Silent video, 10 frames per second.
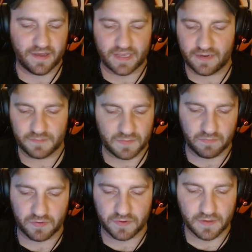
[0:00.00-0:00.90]
I can't
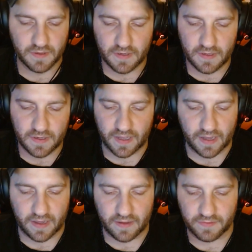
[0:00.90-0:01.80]
remember
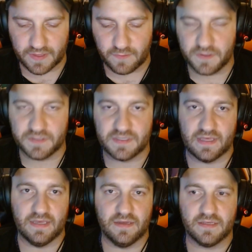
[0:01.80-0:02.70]
what they was
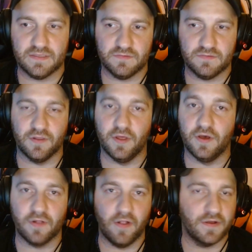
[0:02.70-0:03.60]
then because it was a
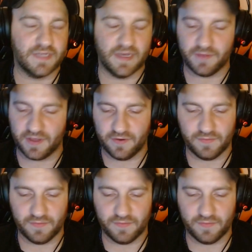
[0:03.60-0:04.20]
long, long time ago.